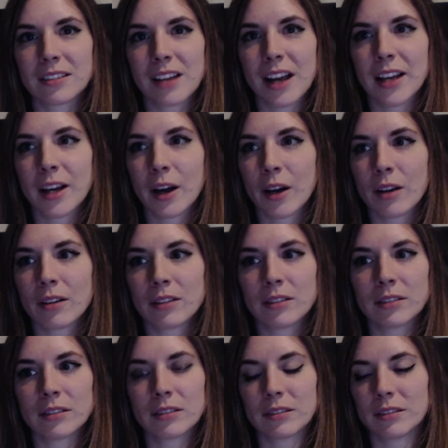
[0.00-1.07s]
Ico.
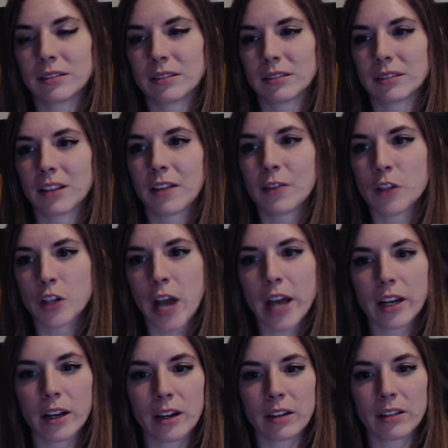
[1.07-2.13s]
Loved
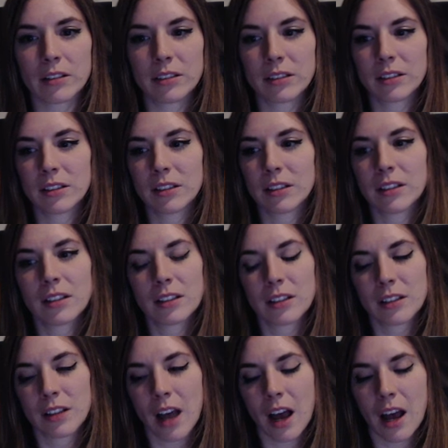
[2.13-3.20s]
Shadow.
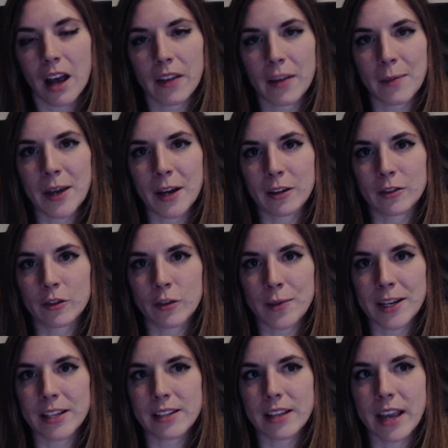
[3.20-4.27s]
They make
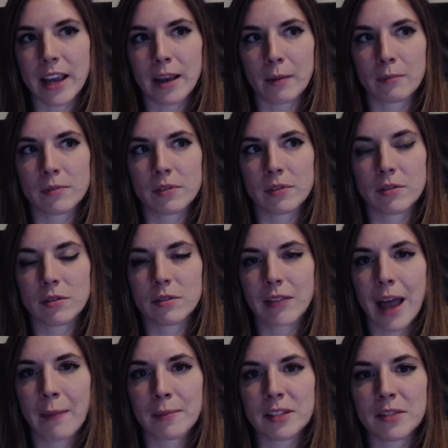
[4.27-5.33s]
tremendous games.
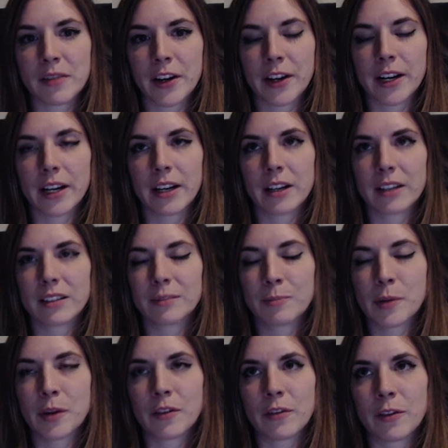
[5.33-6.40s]
Atmospheric,
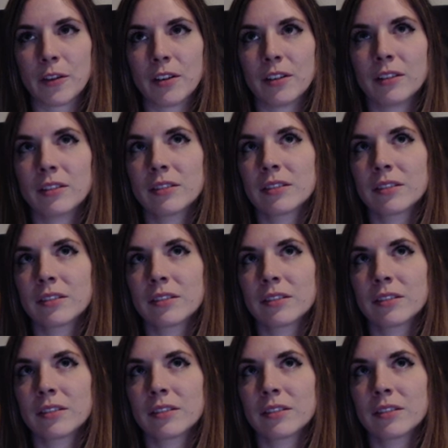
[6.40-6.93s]
beautiful.